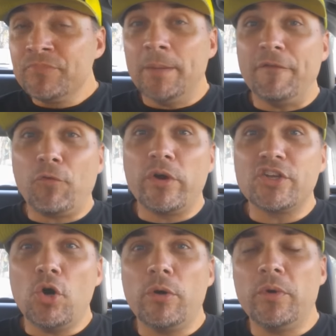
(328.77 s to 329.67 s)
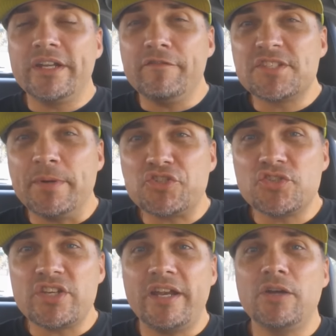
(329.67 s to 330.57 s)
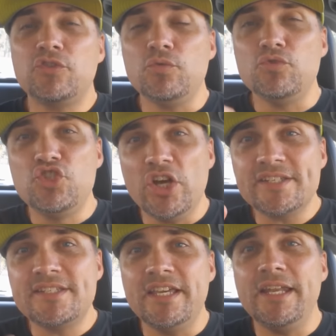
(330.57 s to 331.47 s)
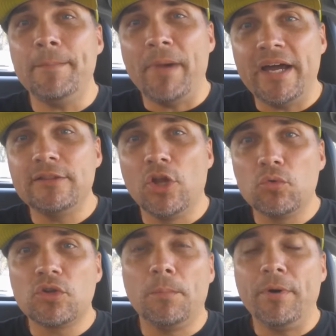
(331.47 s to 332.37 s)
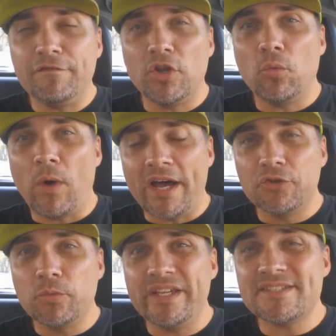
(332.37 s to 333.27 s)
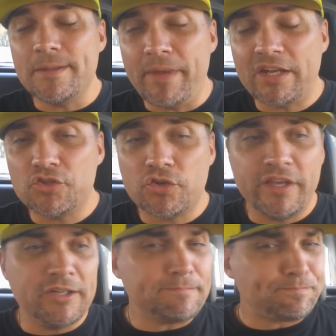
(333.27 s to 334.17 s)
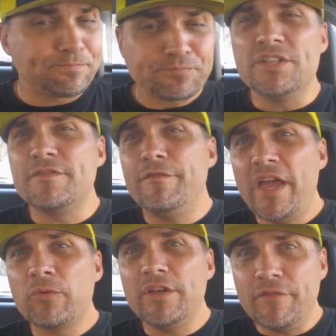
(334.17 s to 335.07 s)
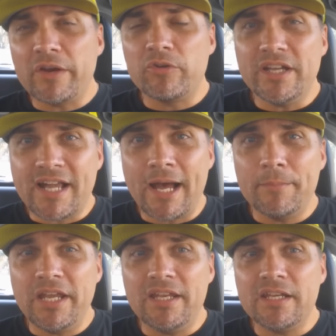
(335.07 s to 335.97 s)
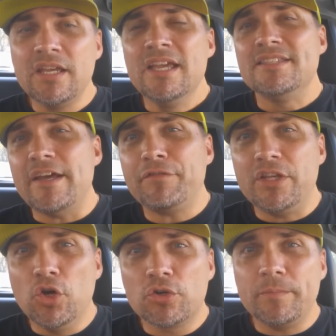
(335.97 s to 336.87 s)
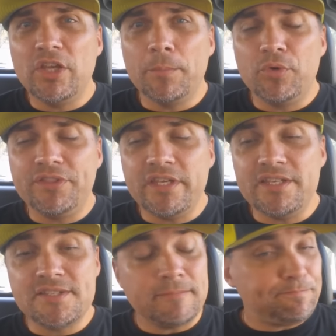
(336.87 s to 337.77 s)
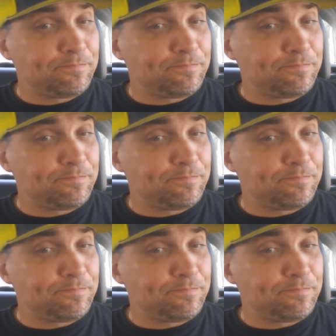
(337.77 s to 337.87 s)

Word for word: And before I go, I want to give a special shout out to Justin at my local Buffalo Wild Wings. The manager there was very, very accommodating, definitely hooked me up with these.